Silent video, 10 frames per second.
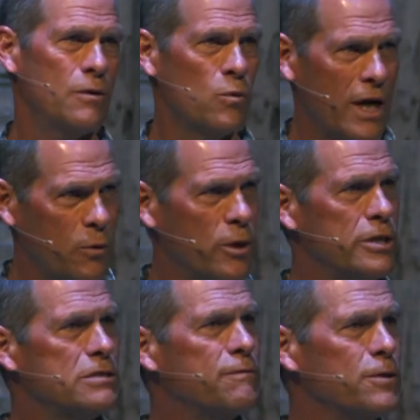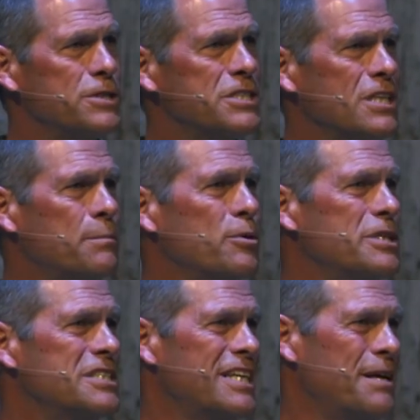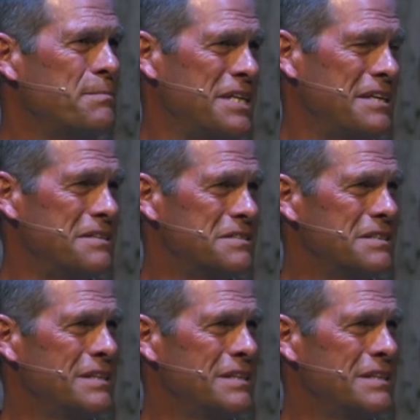right where his first summary statement is.